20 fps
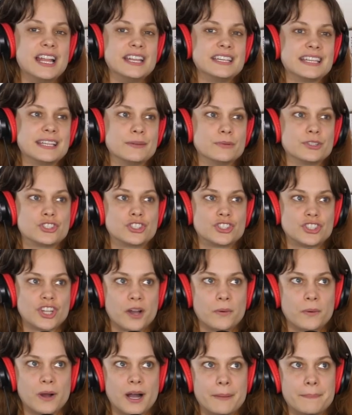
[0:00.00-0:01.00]
and he would
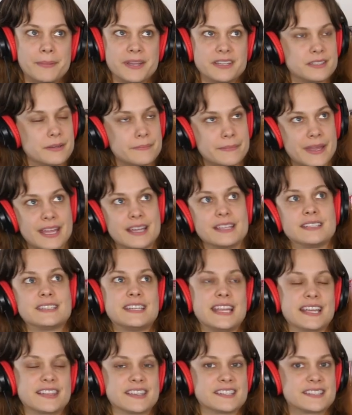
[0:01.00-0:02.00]
show up and
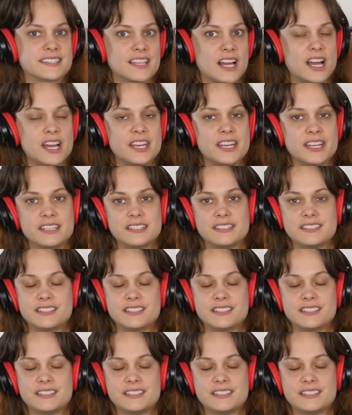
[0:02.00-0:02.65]
demand to take the son